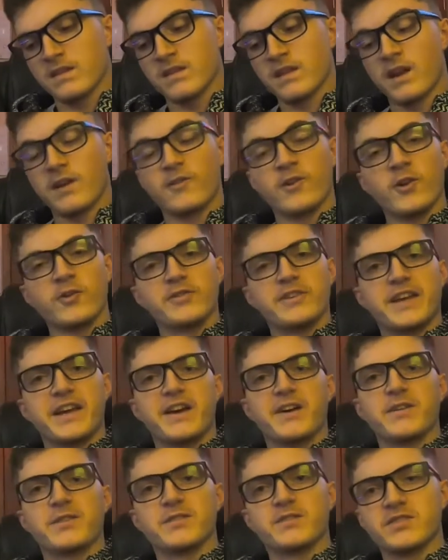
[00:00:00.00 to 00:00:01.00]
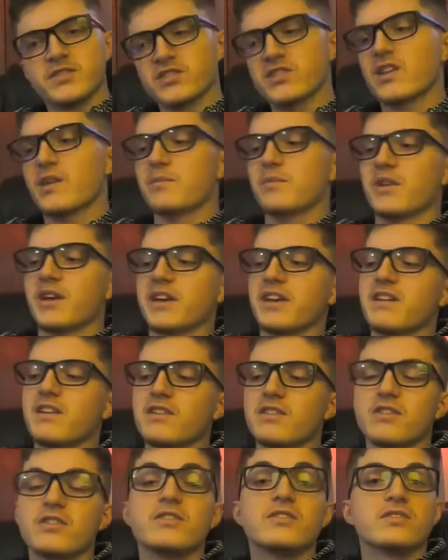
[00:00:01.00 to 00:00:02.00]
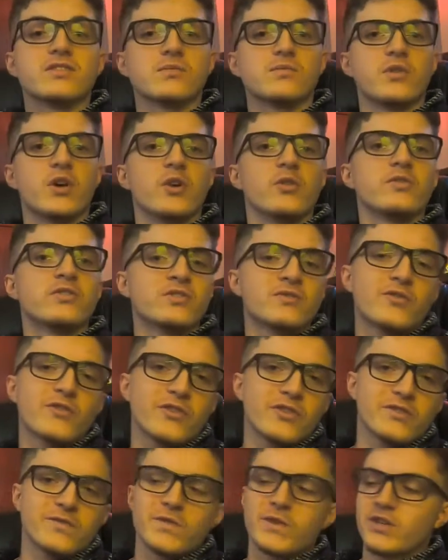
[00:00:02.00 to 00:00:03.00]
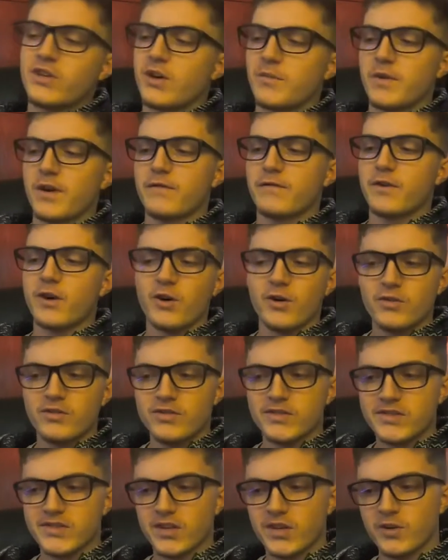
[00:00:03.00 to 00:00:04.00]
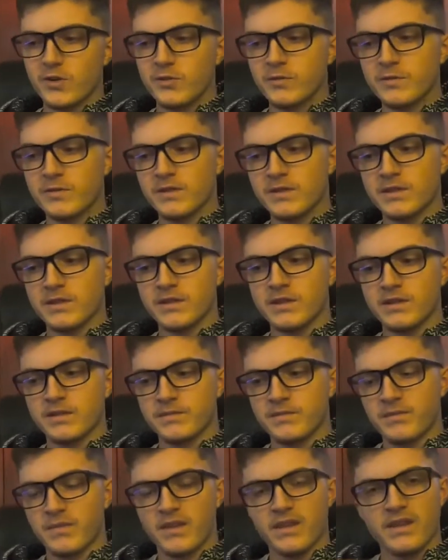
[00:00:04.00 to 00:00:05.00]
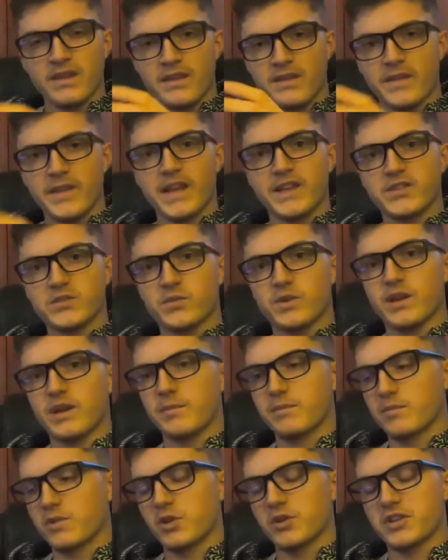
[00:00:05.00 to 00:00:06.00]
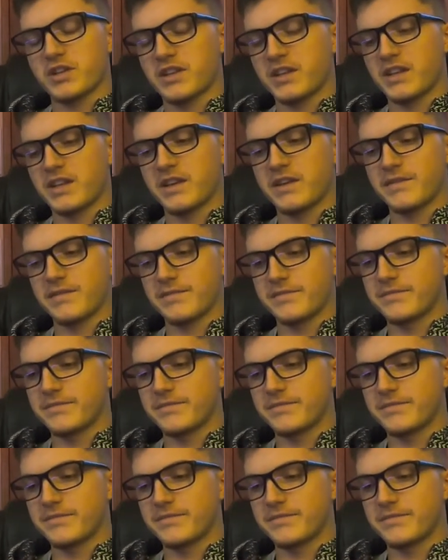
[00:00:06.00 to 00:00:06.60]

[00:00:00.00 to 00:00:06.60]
I wrote down some notes for this video on my phone, so that's what I'm looking at.